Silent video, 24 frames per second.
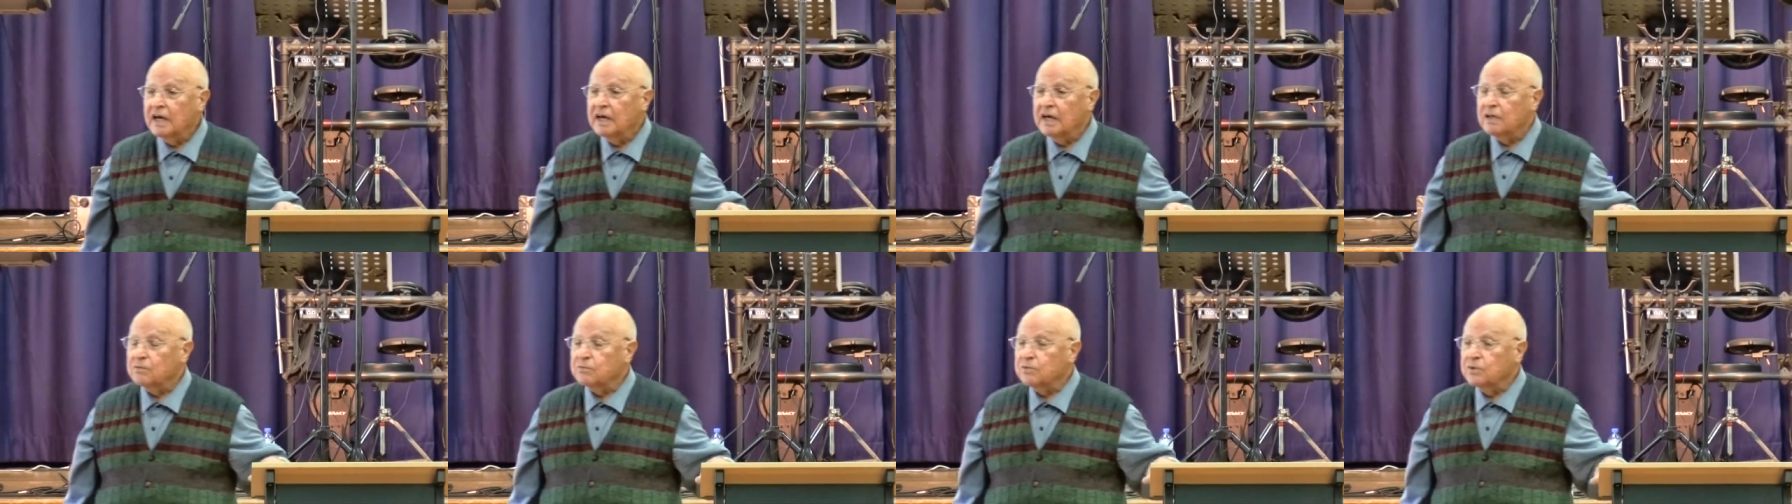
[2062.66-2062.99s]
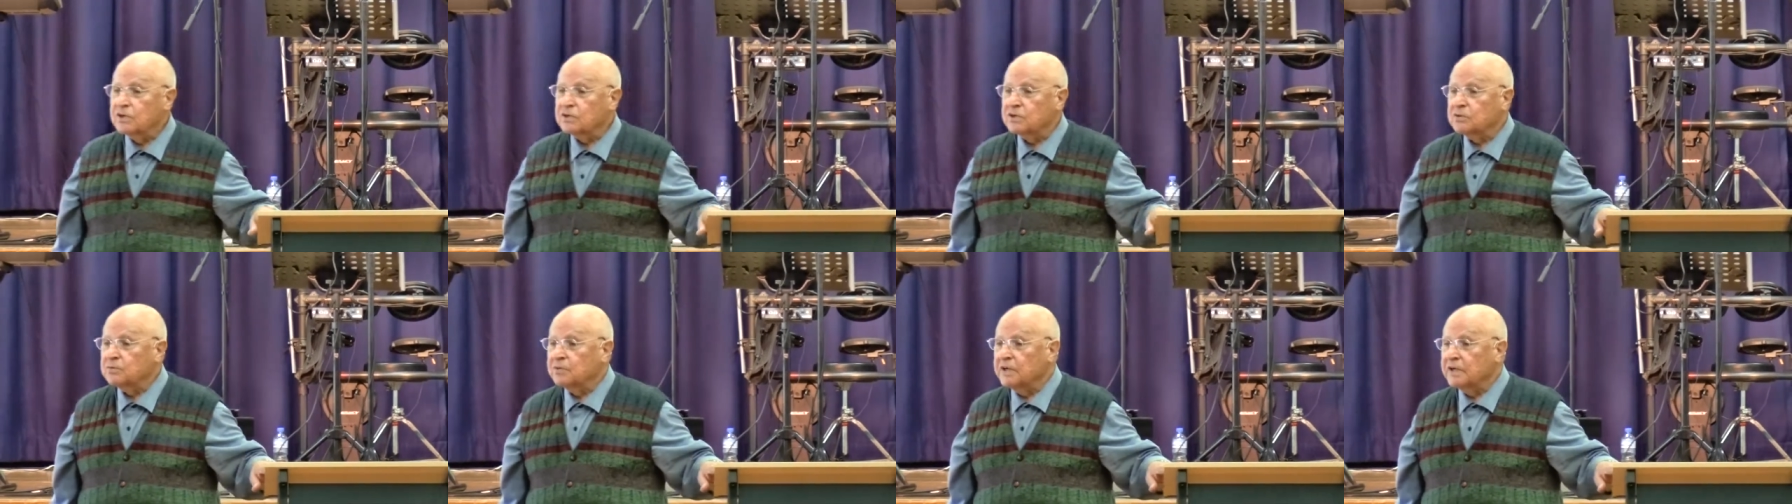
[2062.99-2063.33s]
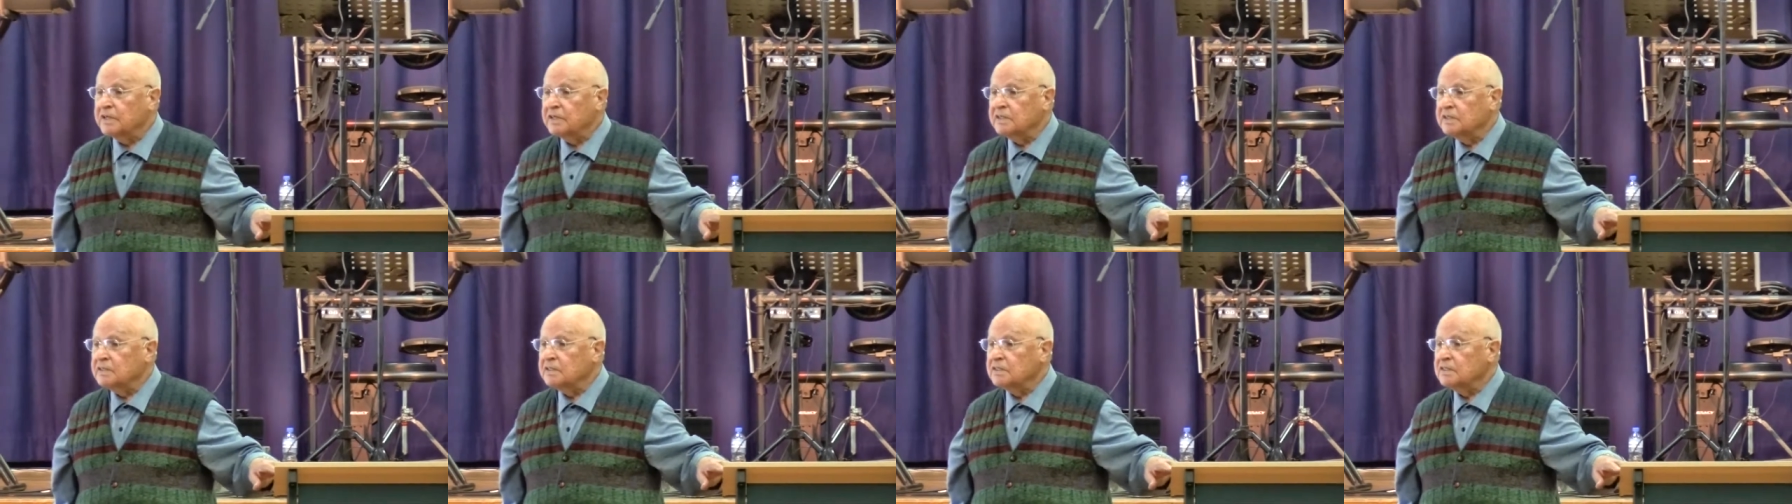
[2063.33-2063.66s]
it was
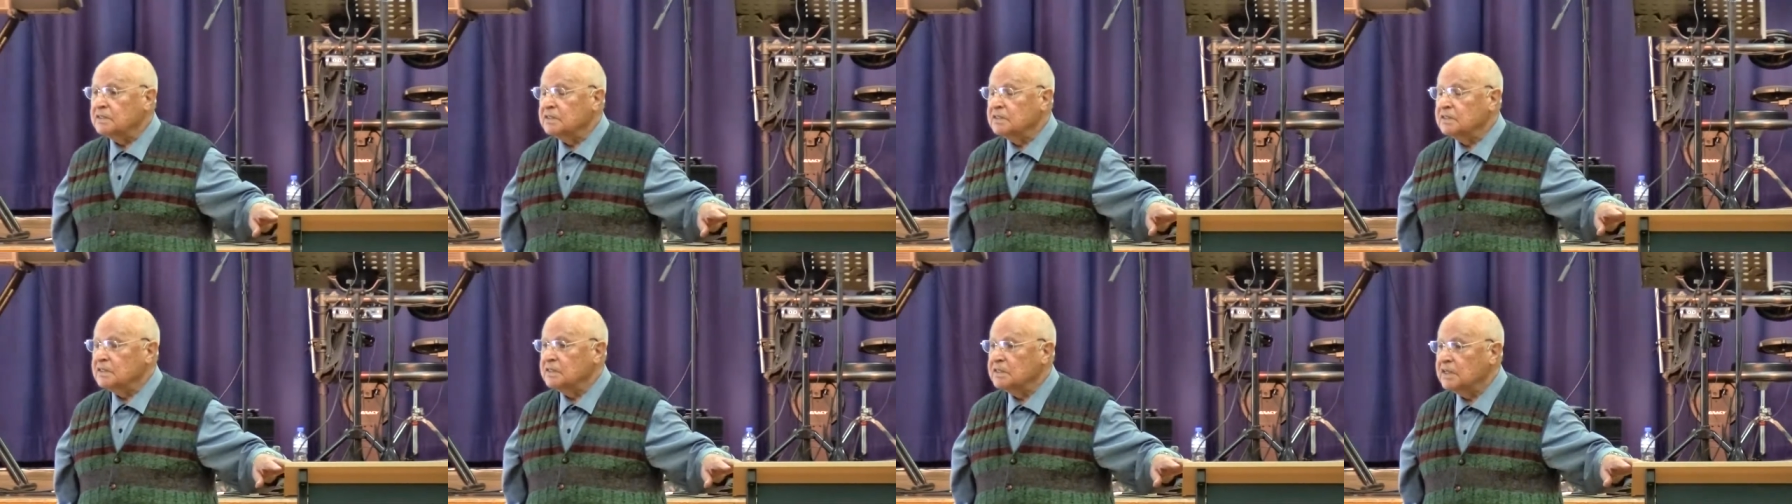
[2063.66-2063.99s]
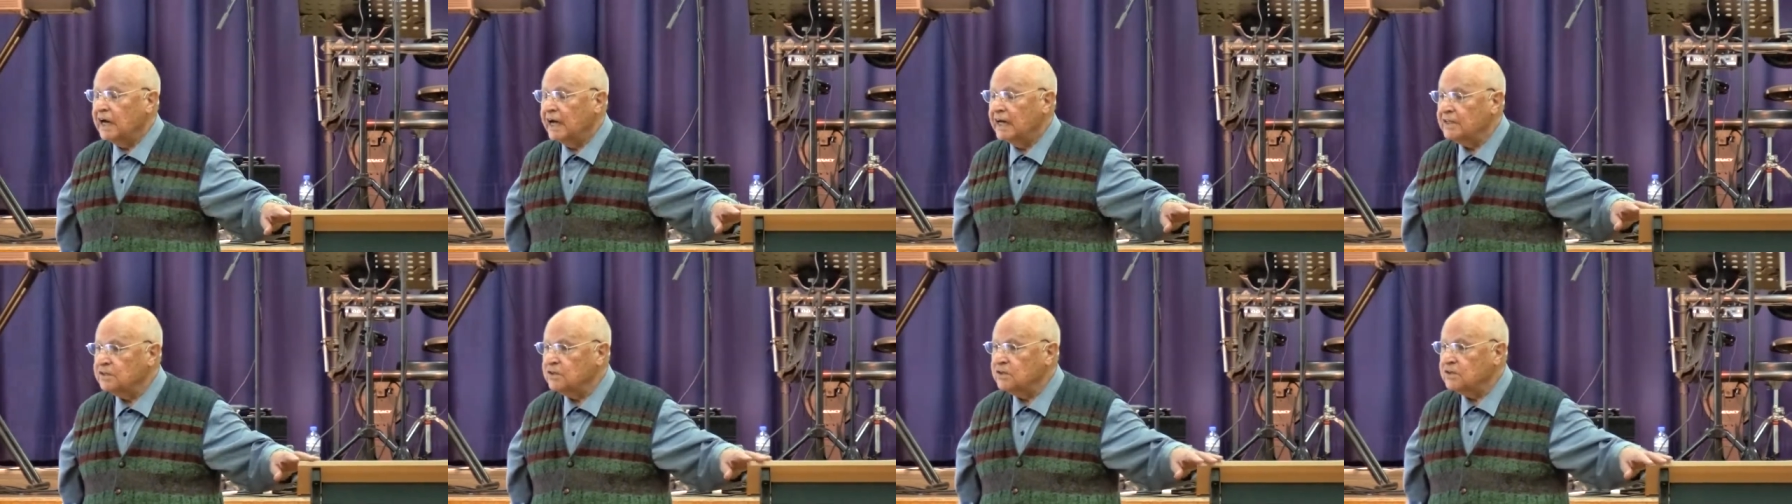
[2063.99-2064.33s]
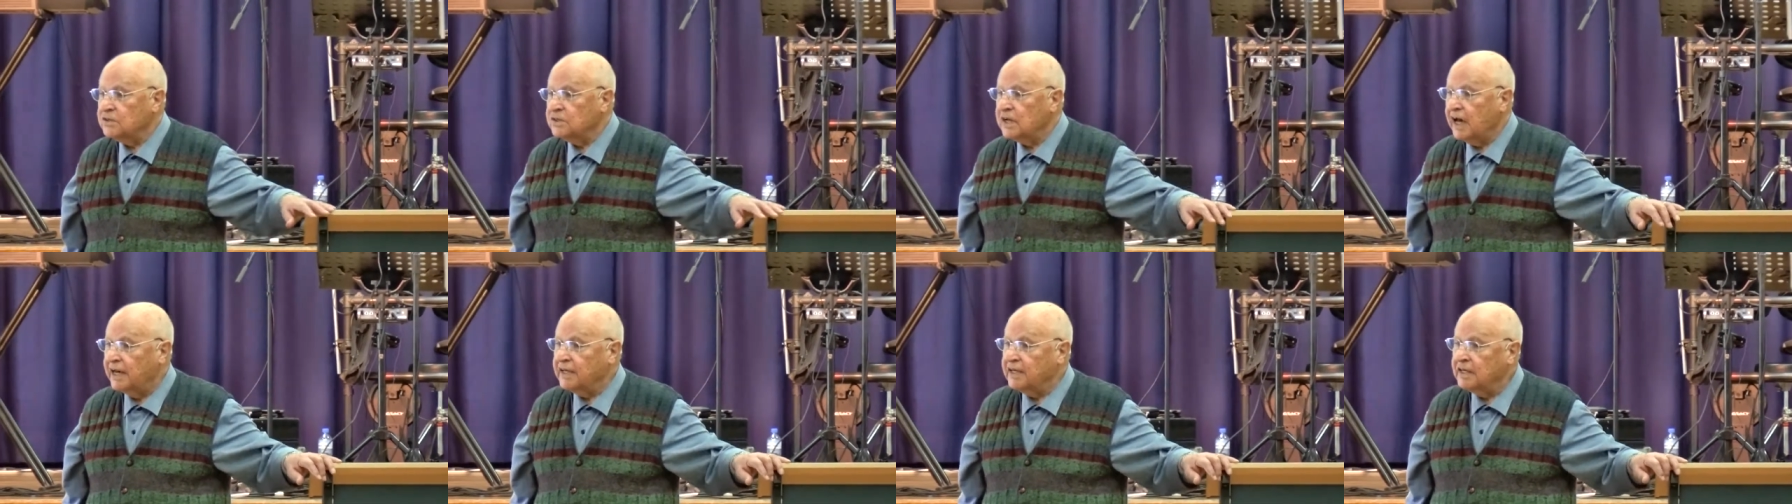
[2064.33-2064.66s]
when I
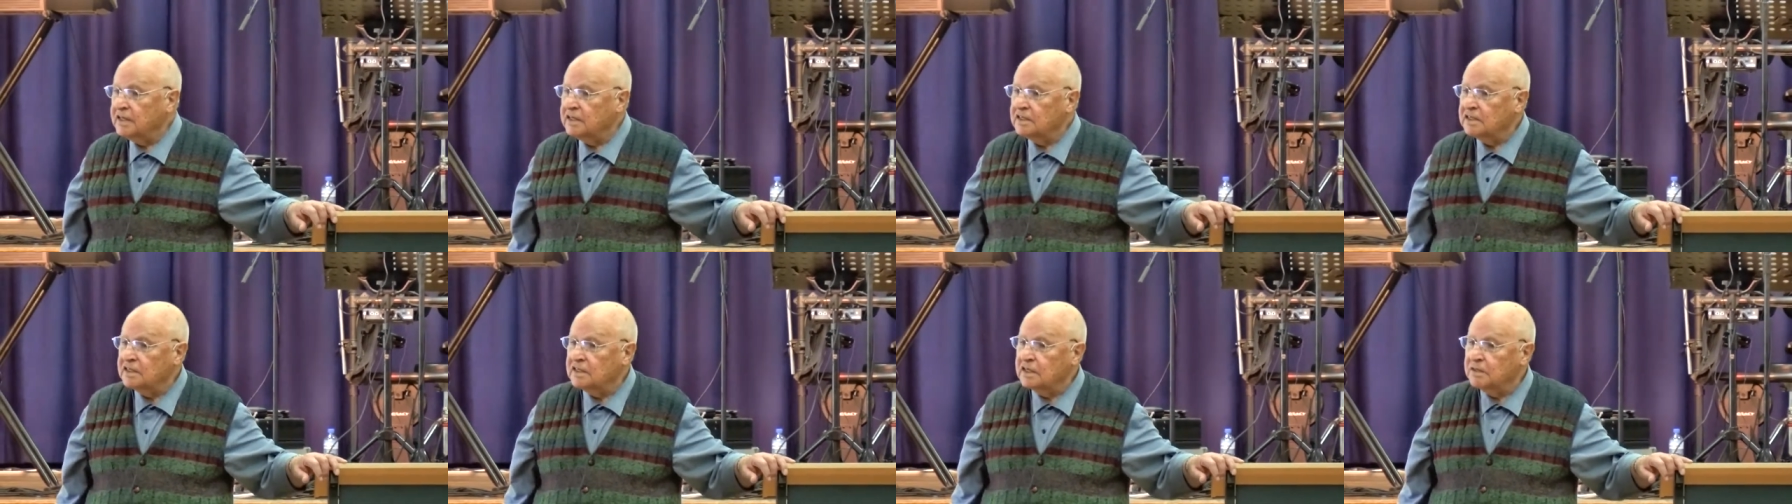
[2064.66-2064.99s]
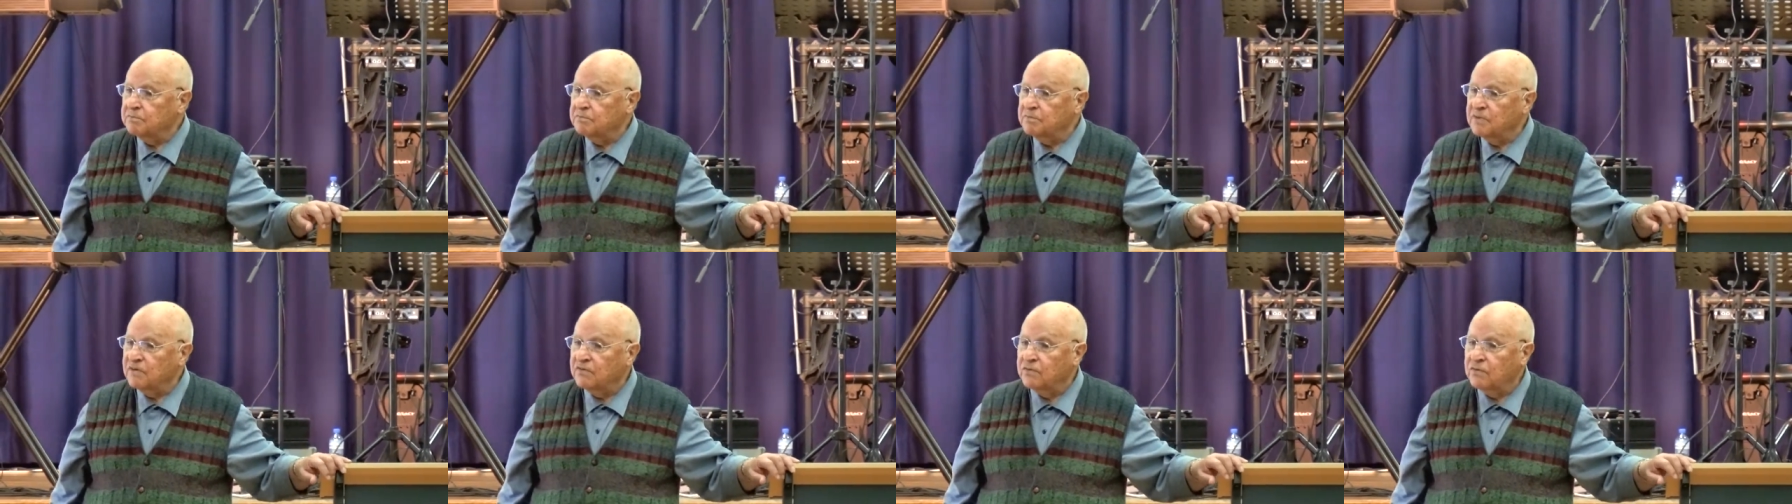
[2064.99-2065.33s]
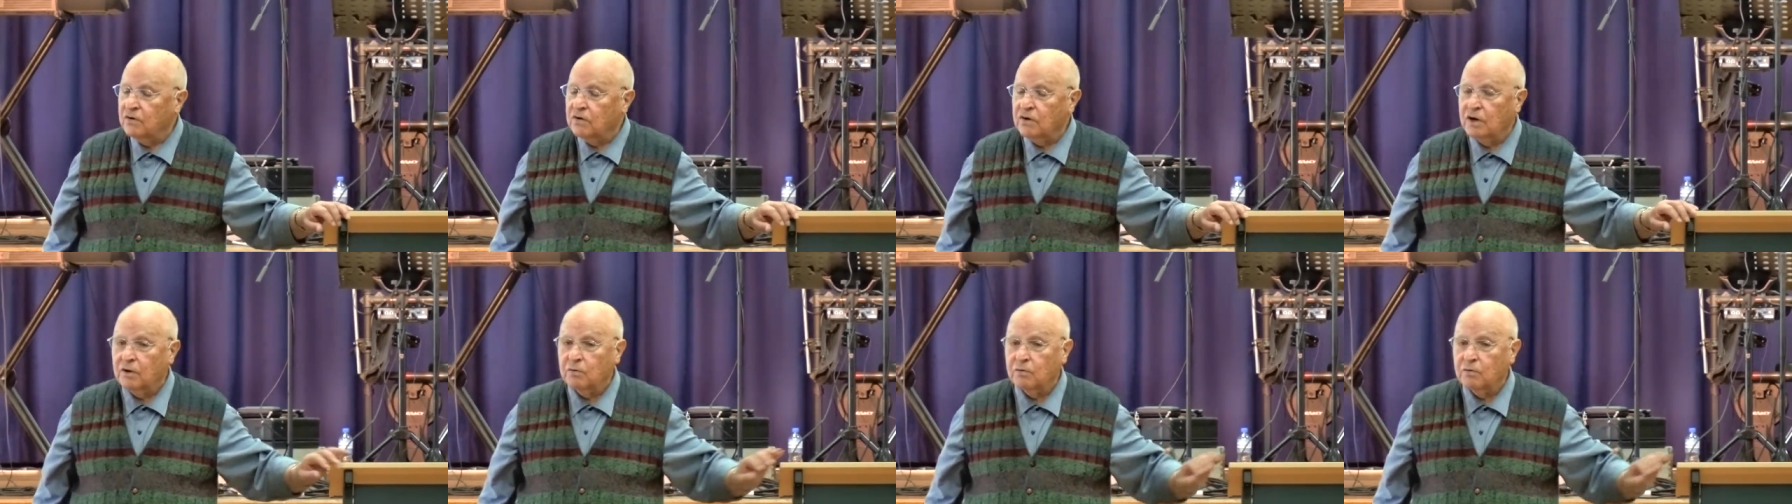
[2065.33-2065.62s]
decided that before